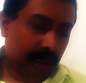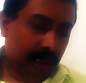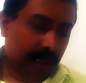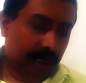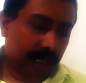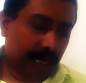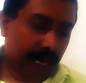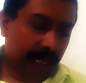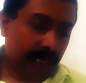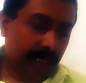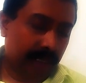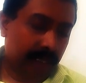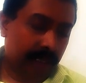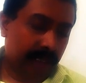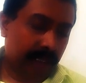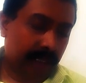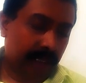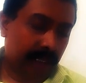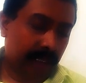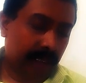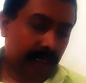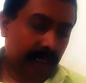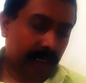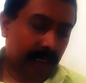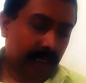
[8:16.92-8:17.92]

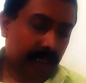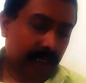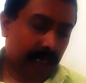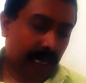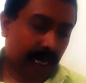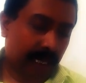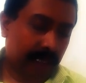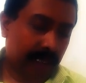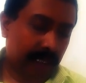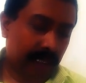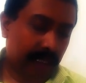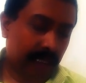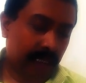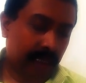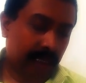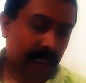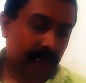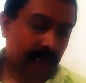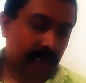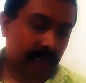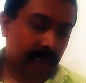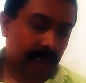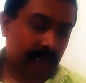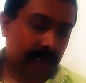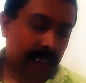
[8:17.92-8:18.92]

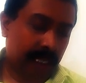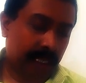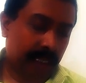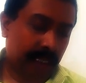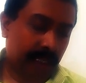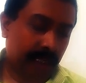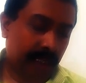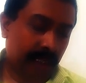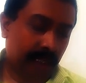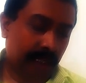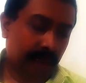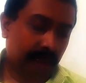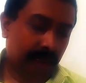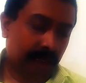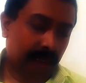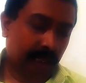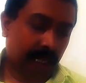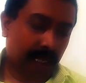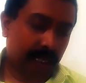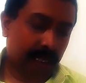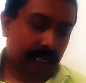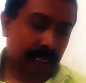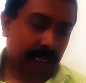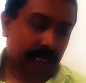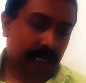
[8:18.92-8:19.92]
crackled, then
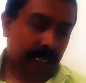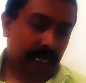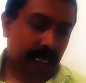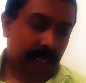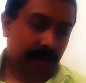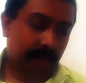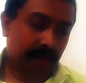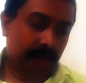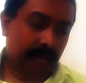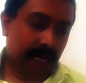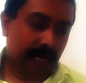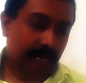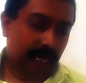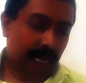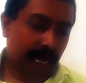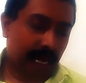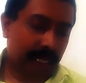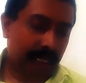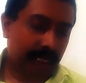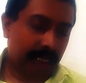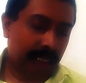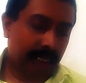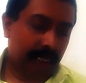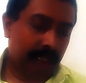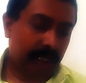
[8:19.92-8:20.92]
thunder came and
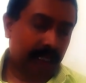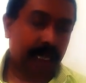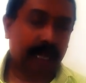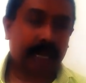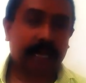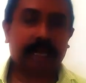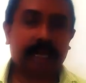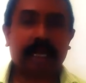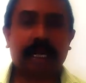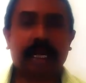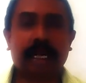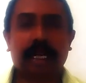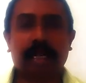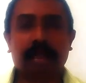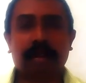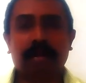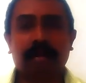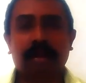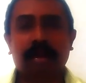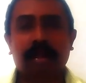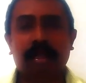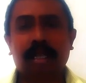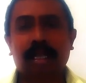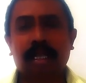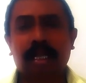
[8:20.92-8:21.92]
lightning and rain.
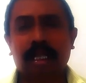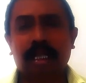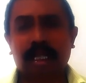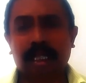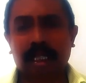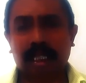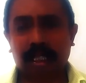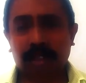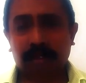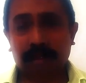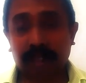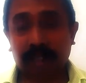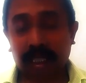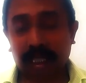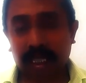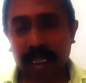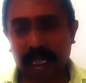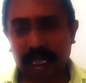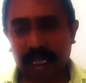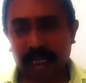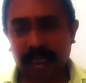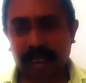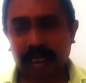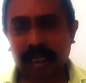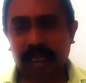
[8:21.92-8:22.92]
Even
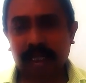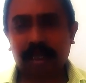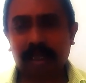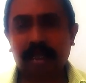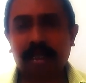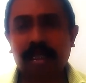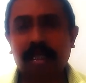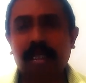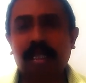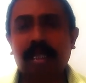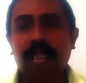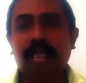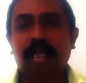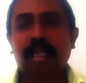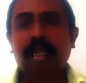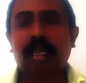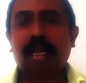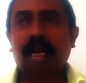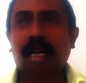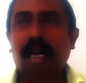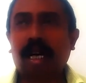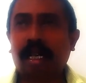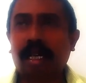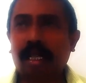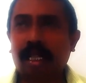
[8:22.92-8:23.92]
nature
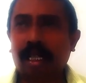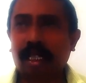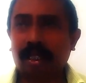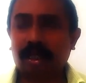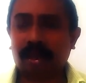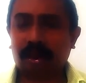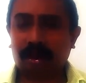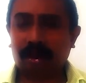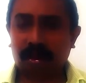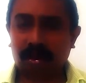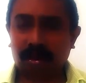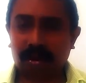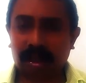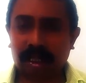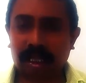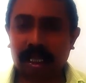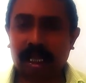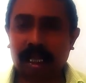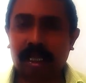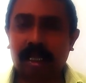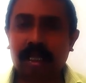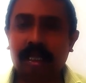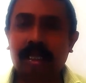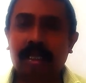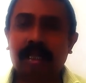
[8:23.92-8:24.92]
understood
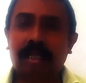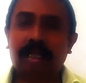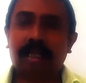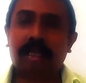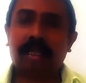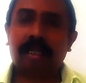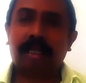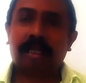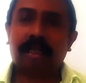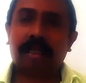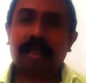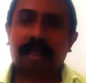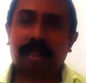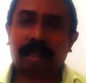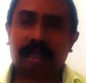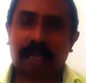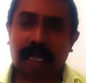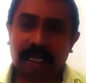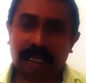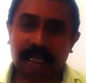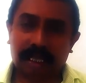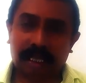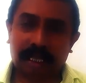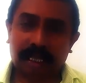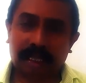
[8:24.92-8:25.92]
their
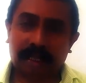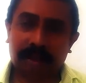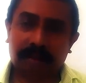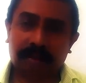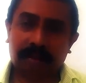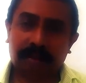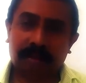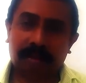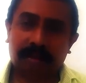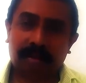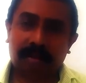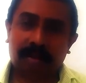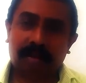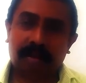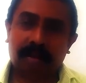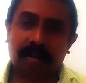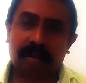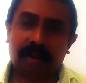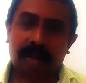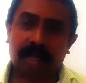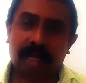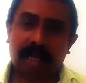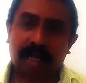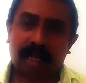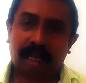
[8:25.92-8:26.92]
tragedy,
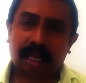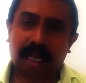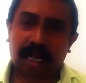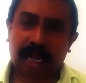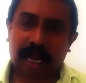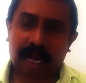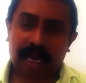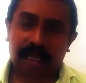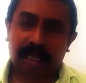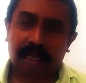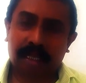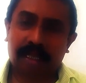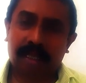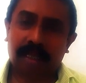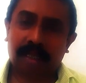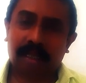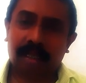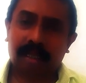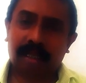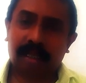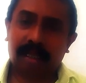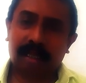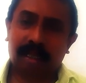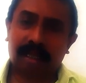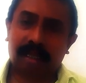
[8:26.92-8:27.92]
and
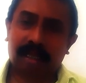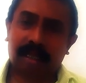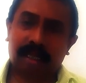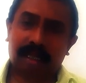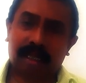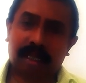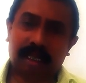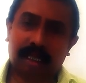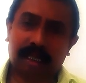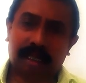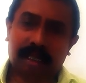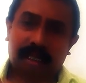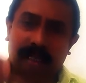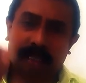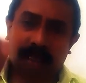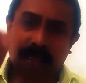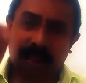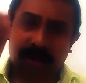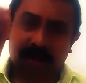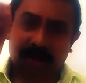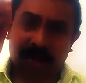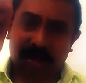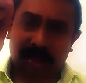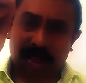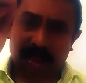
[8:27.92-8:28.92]
it
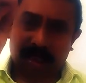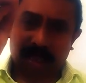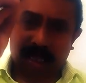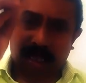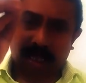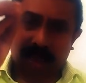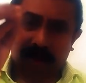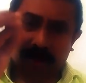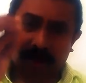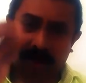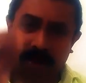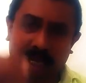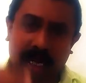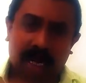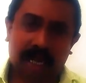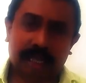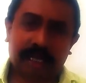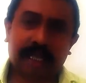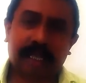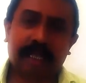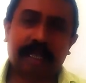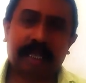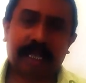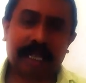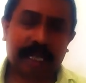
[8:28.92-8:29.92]

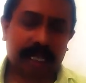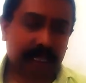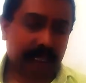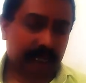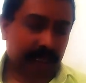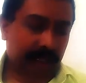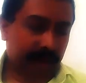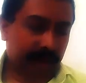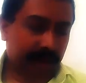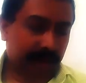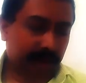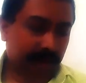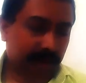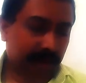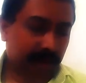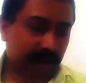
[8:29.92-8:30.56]
started raining,